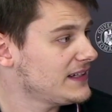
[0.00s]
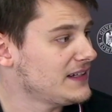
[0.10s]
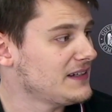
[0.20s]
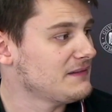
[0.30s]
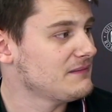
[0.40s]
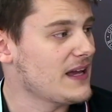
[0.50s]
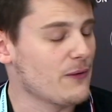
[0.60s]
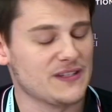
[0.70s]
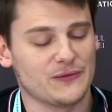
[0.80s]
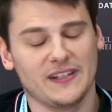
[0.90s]
I
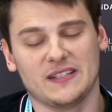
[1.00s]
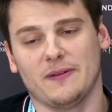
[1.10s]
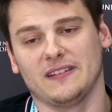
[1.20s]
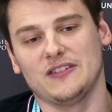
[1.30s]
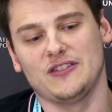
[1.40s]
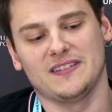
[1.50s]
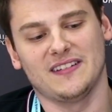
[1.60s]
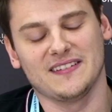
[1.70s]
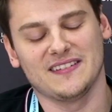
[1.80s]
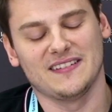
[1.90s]
wasn't really expecting
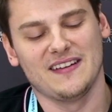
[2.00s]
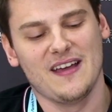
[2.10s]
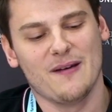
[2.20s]
g6,